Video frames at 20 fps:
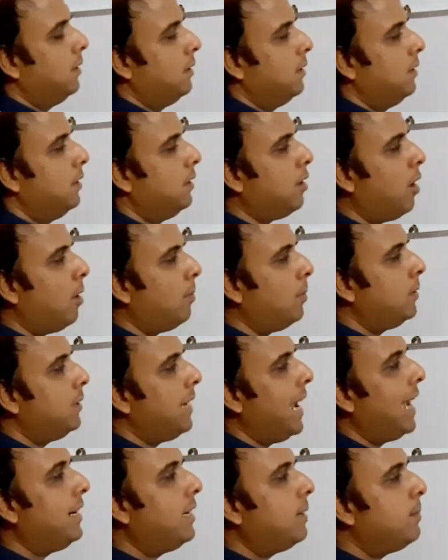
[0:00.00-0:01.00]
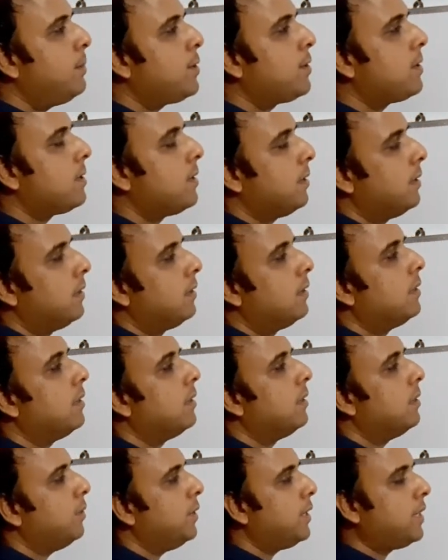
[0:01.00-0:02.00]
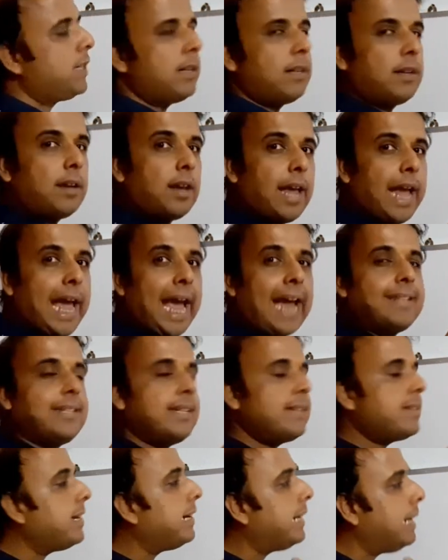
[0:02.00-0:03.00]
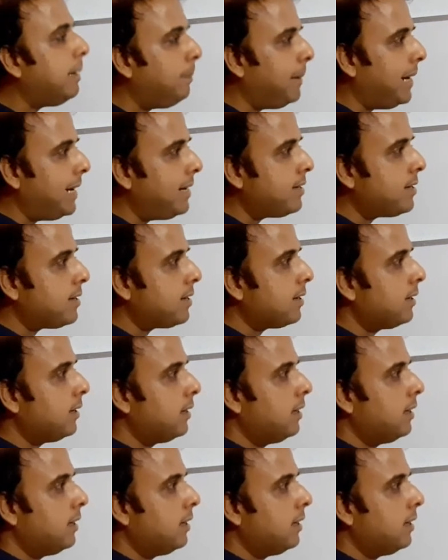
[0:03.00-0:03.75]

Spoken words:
the common atoms which are adjacently placed.